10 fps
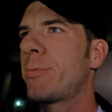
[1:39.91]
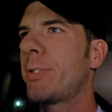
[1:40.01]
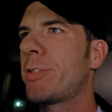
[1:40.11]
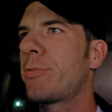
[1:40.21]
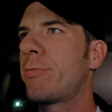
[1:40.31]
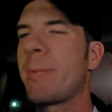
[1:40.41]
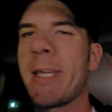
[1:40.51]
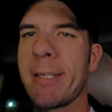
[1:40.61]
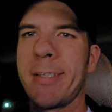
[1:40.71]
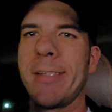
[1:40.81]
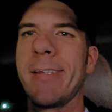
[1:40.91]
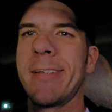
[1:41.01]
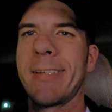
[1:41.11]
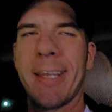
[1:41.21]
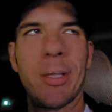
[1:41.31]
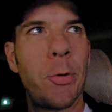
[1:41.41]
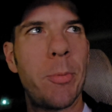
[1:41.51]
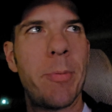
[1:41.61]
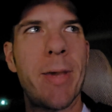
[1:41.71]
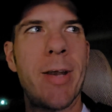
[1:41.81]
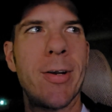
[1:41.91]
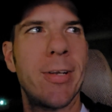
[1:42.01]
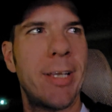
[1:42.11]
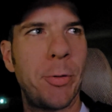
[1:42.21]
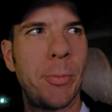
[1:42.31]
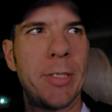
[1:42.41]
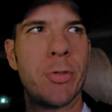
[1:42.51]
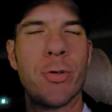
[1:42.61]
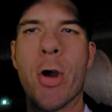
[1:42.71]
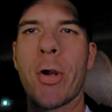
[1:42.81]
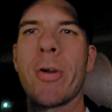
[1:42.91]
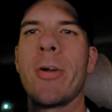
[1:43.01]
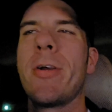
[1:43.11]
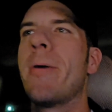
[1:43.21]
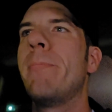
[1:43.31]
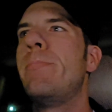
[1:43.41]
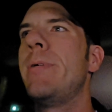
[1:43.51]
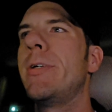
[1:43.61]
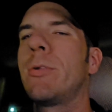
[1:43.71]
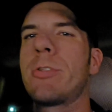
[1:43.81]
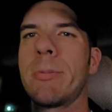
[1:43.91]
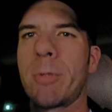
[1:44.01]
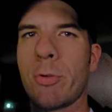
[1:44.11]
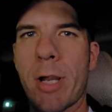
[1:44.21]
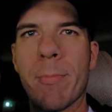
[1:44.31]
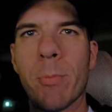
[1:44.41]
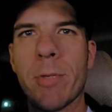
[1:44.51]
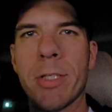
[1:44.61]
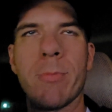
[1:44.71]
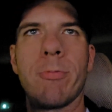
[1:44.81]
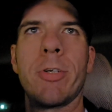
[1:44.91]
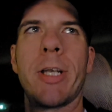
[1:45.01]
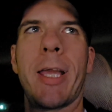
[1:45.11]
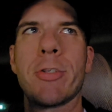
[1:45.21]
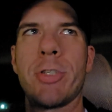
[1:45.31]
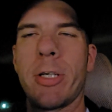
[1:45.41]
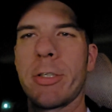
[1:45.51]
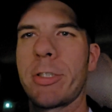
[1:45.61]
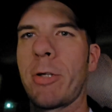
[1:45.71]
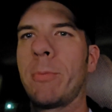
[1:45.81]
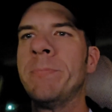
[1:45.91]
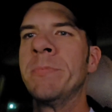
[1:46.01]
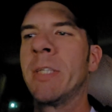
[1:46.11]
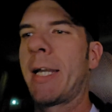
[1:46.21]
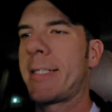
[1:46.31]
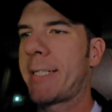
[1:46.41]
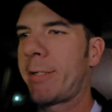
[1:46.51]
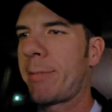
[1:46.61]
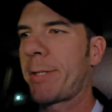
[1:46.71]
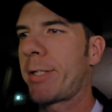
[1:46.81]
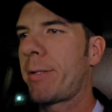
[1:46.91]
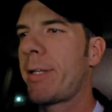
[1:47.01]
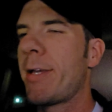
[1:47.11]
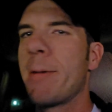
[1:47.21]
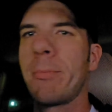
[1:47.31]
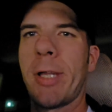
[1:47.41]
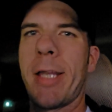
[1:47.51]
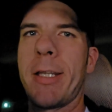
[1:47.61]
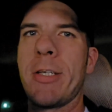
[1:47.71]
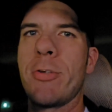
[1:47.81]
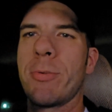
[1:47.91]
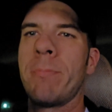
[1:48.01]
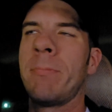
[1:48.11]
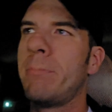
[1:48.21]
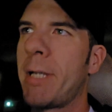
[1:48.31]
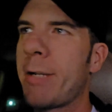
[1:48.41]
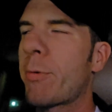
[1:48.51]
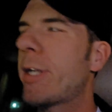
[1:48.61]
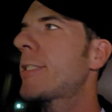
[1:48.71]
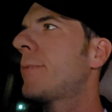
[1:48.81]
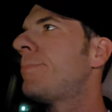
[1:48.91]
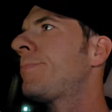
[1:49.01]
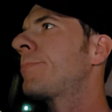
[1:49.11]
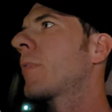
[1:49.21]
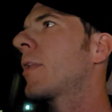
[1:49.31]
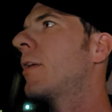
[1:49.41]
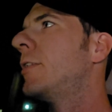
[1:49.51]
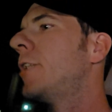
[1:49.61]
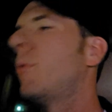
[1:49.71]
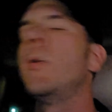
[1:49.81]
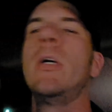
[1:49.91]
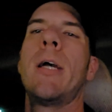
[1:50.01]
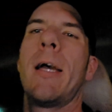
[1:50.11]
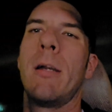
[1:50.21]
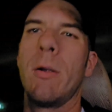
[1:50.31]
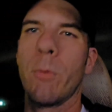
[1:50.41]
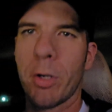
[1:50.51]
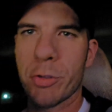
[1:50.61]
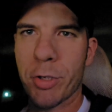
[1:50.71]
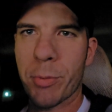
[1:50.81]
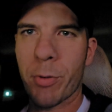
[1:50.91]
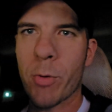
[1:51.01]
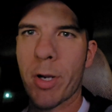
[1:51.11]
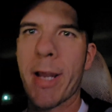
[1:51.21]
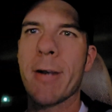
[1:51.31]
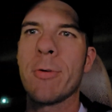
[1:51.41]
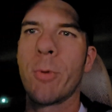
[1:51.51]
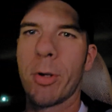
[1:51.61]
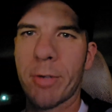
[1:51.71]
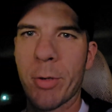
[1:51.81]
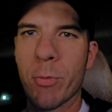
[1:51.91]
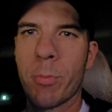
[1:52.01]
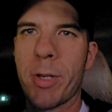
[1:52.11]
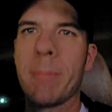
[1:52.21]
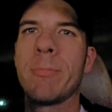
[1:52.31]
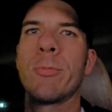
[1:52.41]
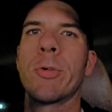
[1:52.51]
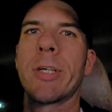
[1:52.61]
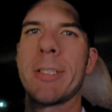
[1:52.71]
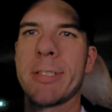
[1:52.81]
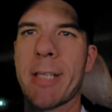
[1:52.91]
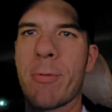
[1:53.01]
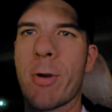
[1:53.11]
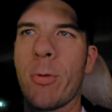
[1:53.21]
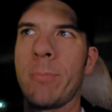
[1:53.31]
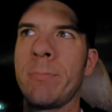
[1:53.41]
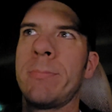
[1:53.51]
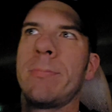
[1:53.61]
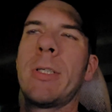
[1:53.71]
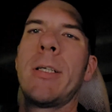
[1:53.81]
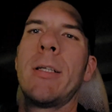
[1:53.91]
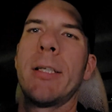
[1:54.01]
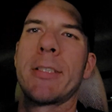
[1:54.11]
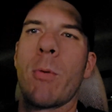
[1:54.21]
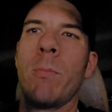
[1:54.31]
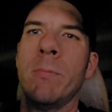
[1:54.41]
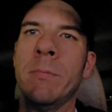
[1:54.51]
Which for me, get a little bit better, get a little bit stronger, build some great momentum for next year. So that's how I'm gonna plan to use them. But anyways, so we're gonna drink the pre-workout. We're gonna get warmed up. We're gonna get this day rolling. Let's go.